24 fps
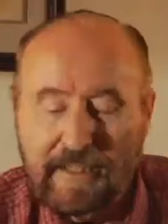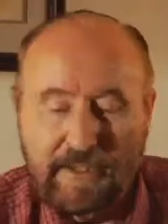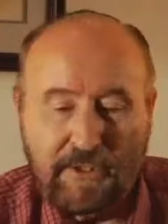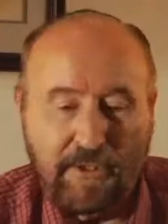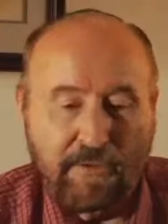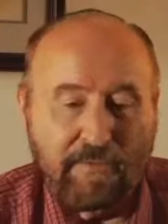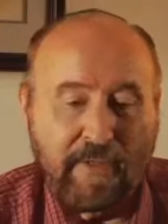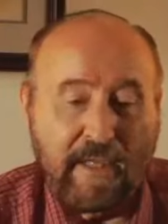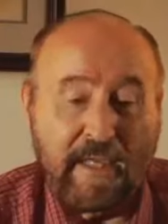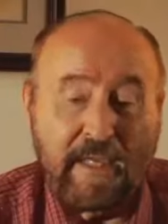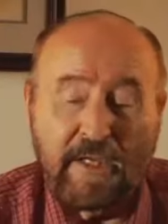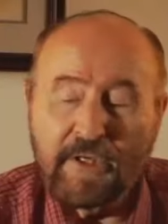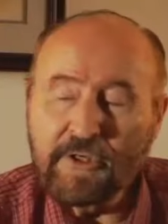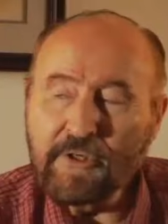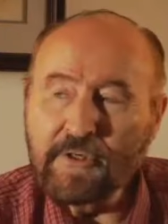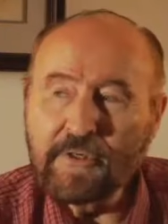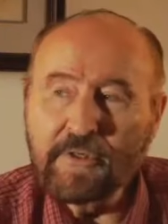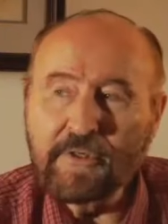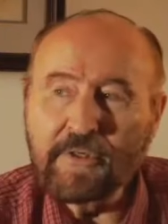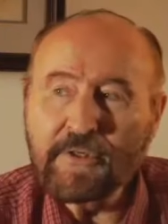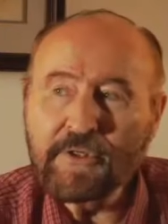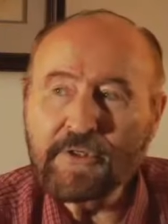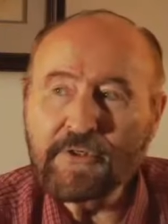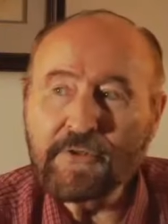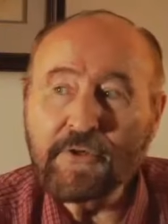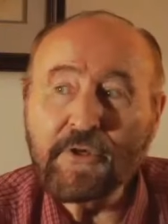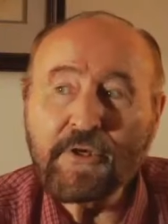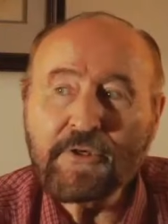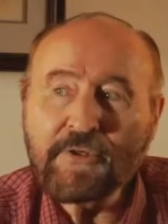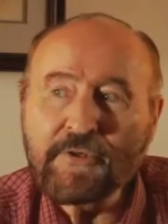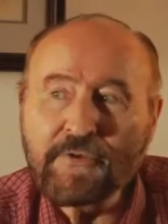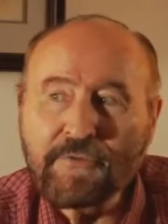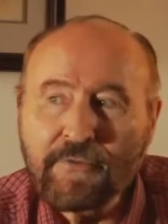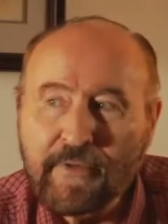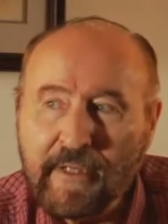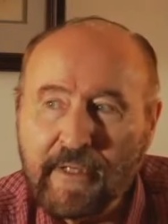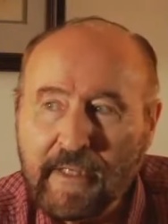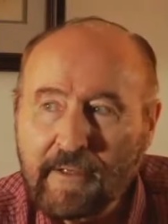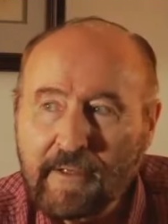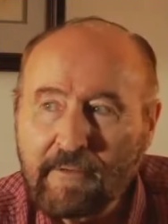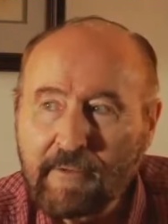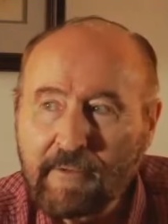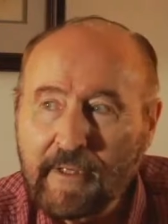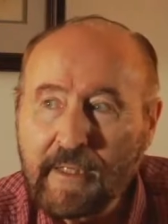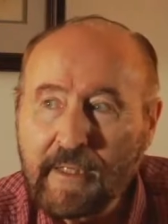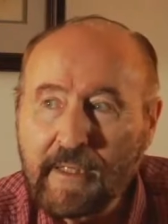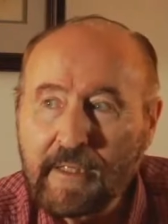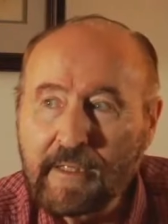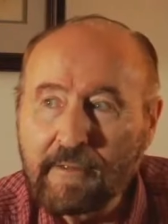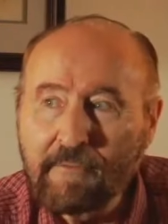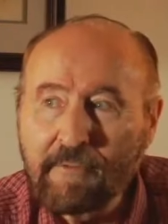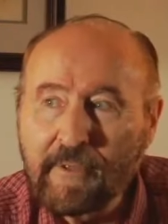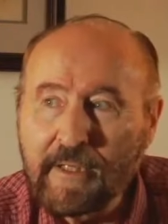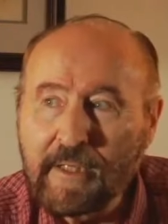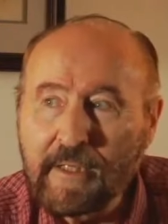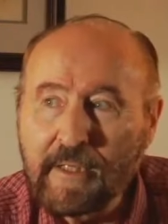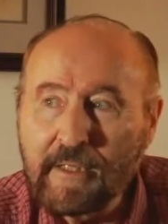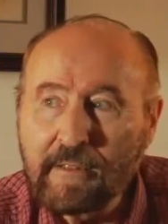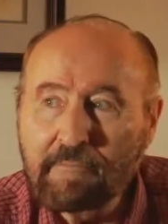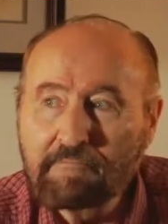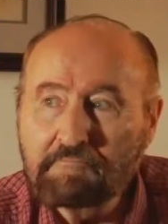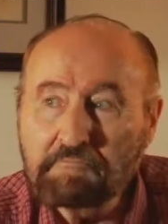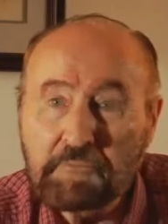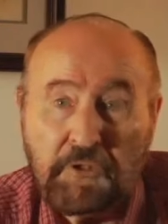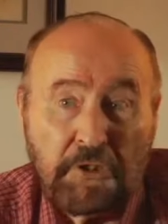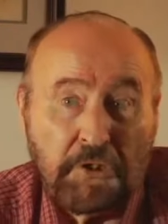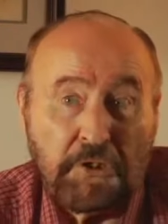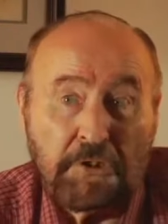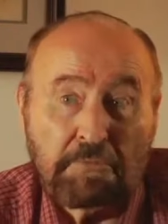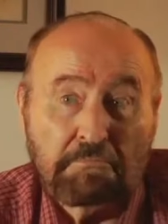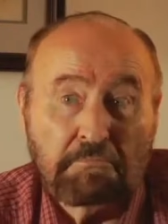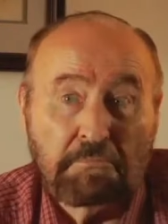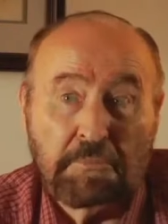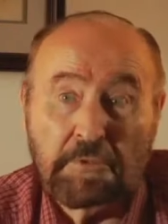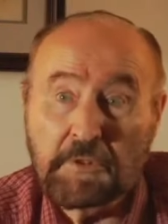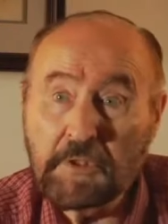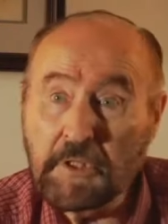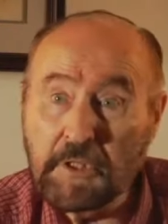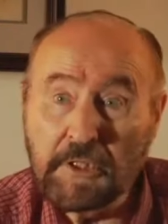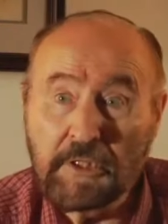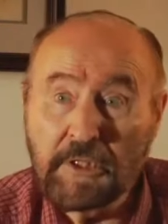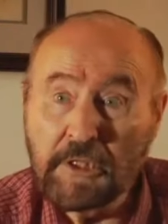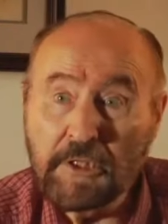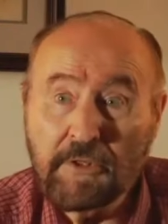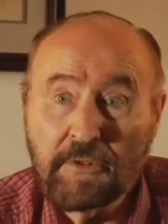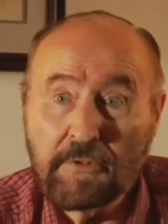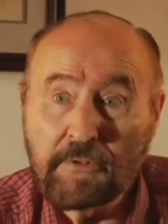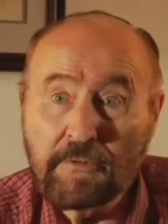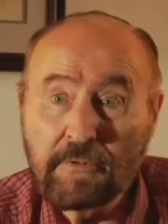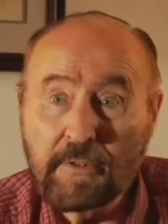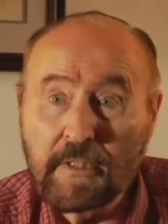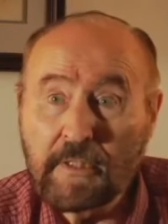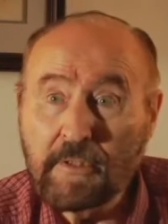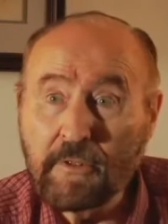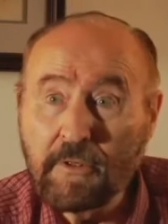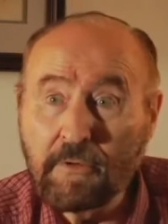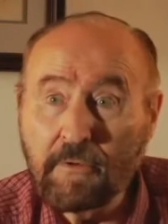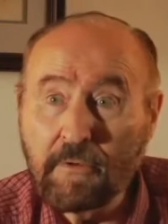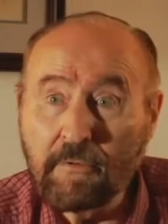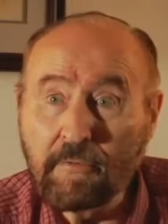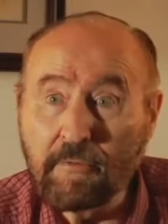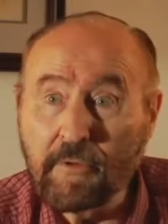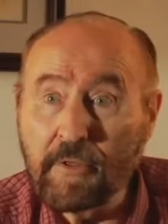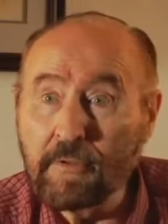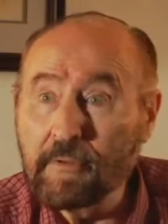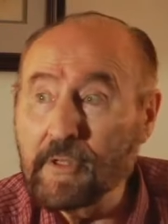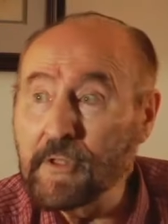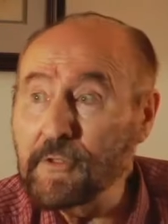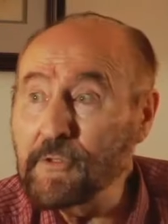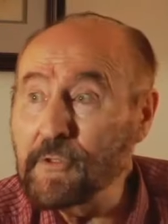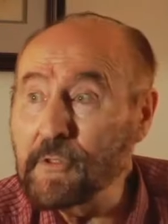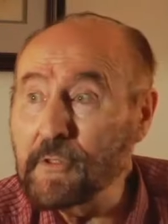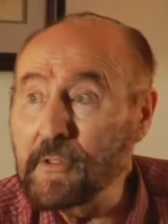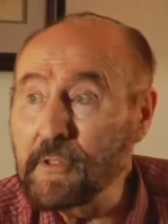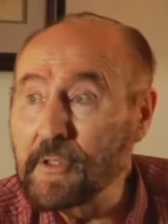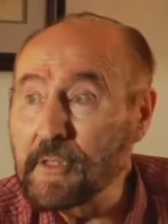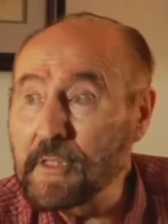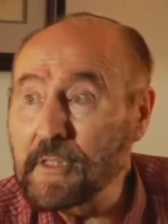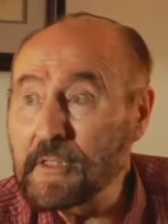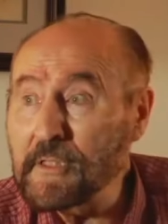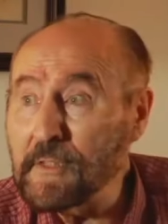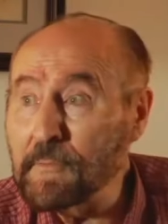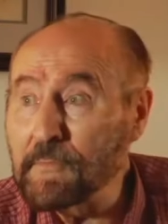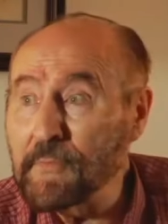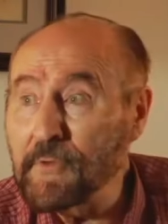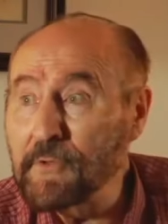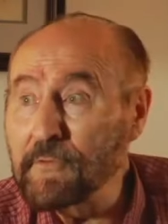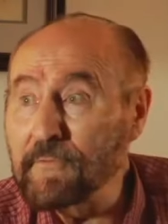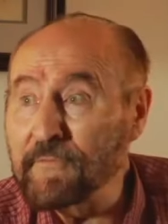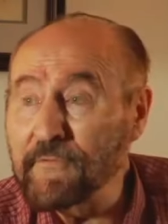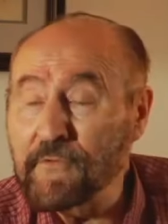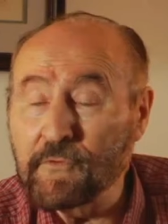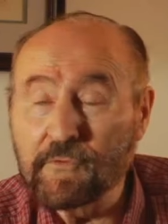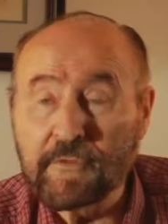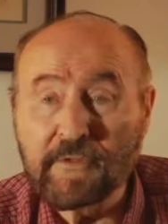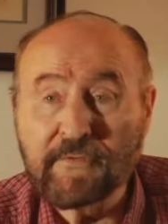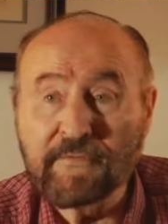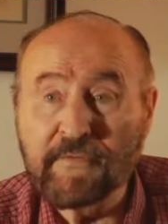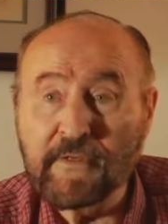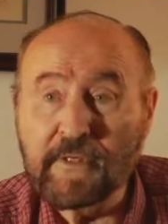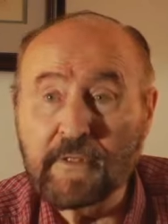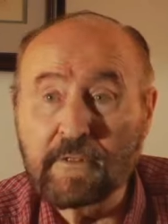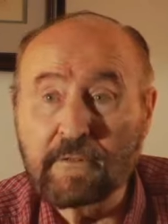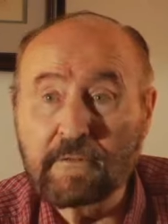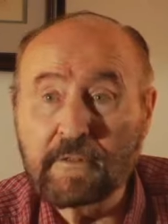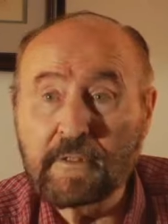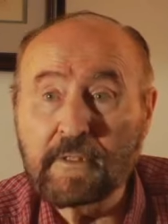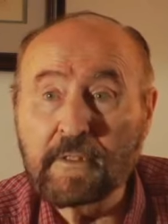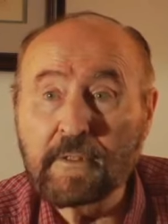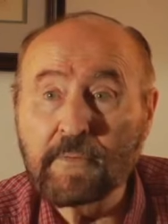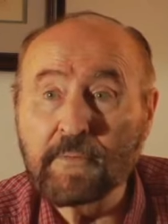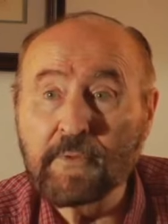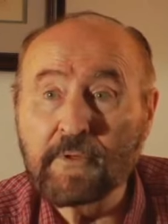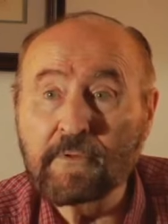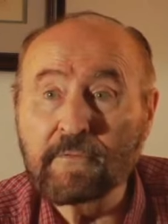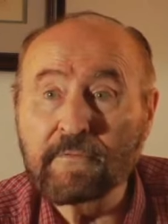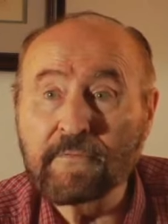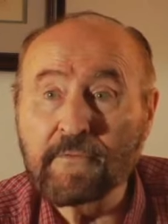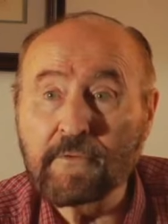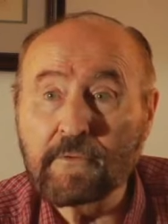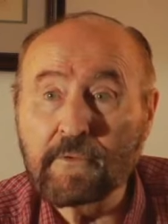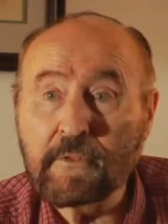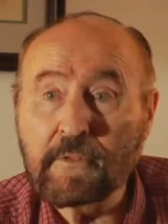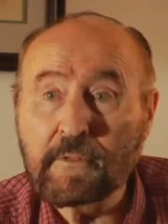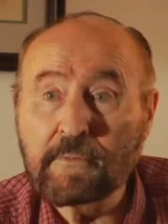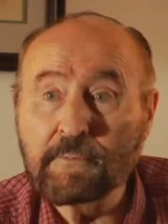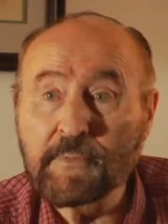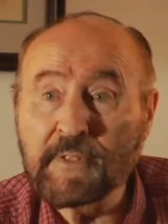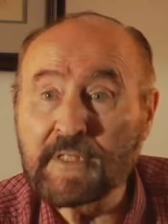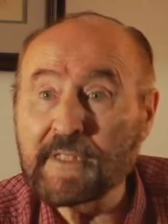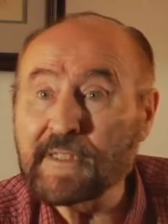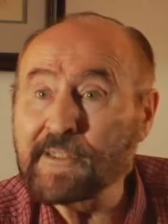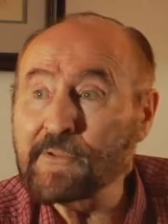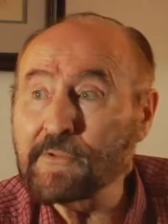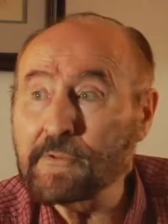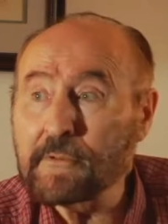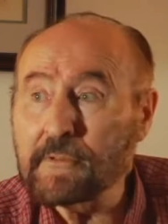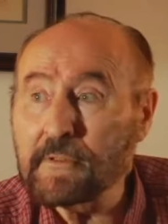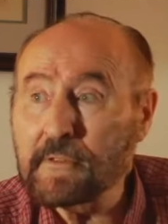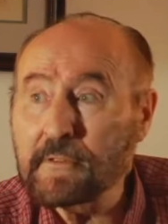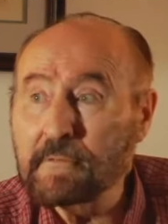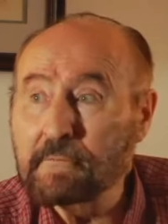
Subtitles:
So the internal structuring we just continue to ignore. We only look at the brute force fields and the brute force potentials.